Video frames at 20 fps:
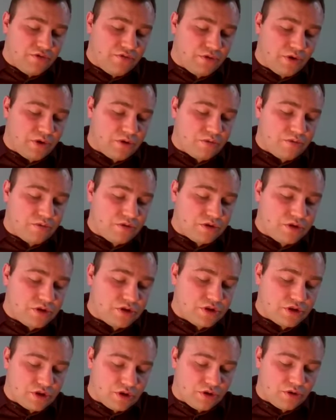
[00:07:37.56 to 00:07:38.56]
for
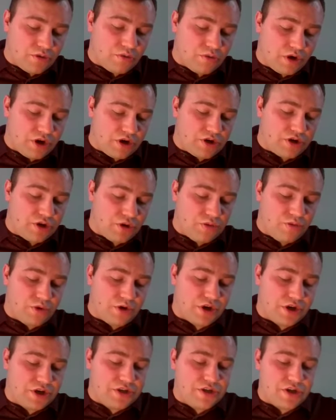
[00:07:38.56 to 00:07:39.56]
your
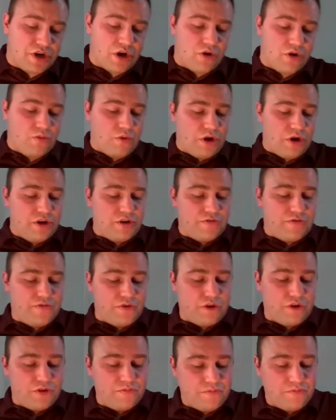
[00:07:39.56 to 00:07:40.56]
works are
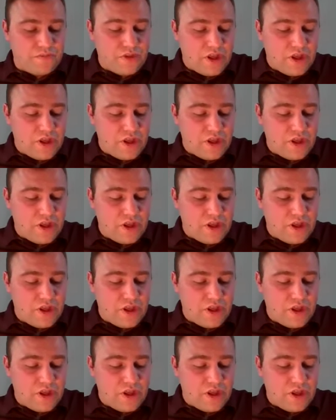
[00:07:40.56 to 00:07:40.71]
wonderful.